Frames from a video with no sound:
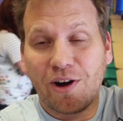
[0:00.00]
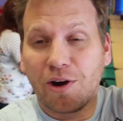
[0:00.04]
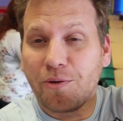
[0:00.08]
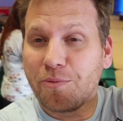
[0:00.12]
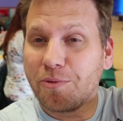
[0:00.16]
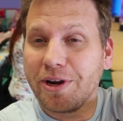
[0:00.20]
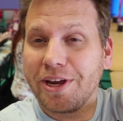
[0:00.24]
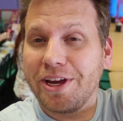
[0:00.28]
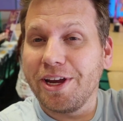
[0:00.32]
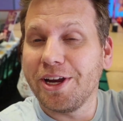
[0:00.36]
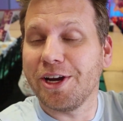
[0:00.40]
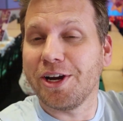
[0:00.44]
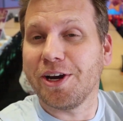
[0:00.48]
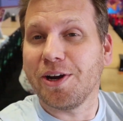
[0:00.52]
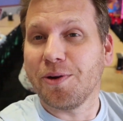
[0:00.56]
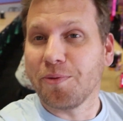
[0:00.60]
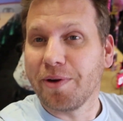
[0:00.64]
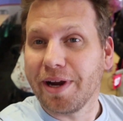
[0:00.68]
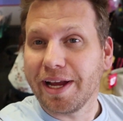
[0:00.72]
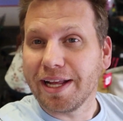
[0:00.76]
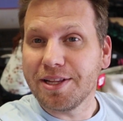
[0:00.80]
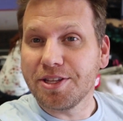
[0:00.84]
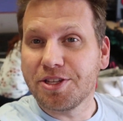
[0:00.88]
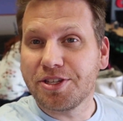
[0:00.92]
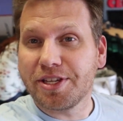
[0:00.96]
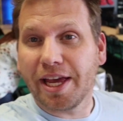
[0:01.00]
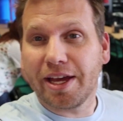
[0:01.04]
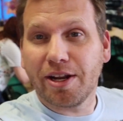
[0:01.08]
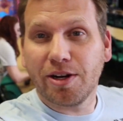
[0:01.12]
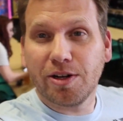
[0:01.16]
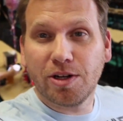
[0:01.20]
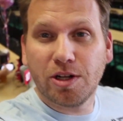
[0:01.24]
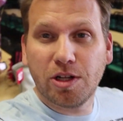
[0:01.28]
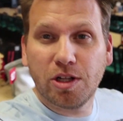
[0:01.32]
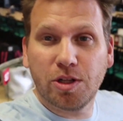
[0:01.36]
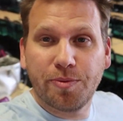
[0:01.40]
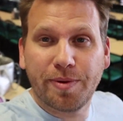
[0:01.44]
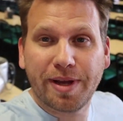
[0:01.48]
All right, we're here and we're getting
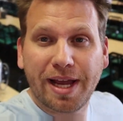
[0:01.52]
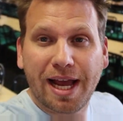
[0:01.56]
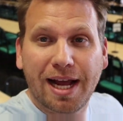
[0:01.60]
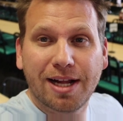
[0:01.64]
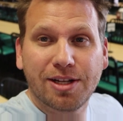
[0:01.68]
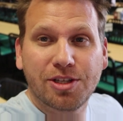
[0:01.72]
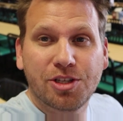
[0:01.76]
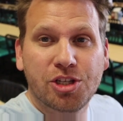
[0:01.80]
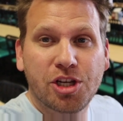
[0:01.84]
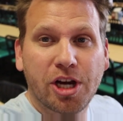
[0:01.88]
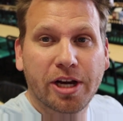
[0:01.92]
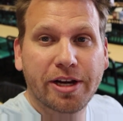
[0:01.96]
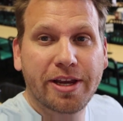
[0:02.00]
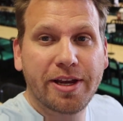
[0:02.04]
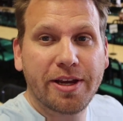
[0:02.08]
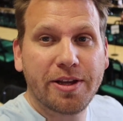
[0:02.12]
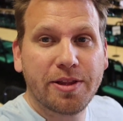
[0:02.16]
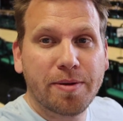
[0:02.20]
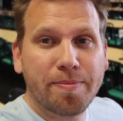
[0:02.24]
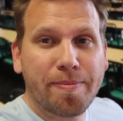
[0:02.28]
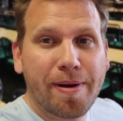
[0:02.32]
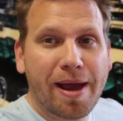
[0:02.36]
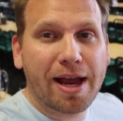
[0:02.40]
settled. We got Chucky in the